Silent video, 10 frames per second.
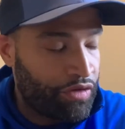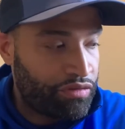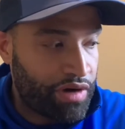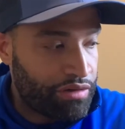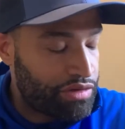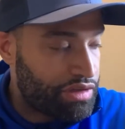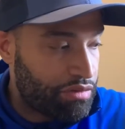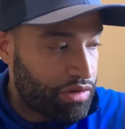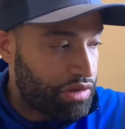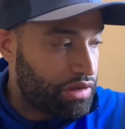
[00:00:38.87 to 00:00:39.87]
fragrances I
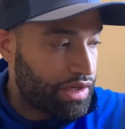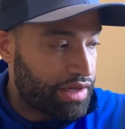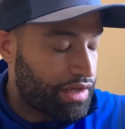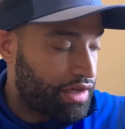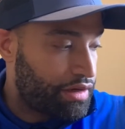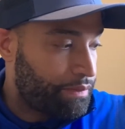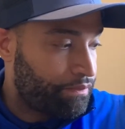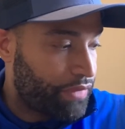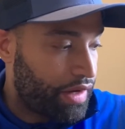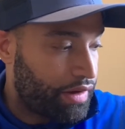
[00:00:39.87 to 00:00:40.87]
want to look at getting.
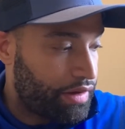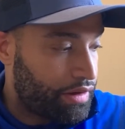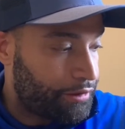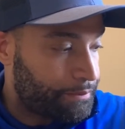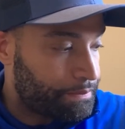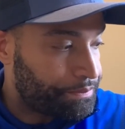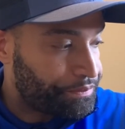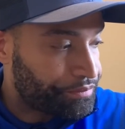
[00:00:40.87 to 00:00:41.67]
And um,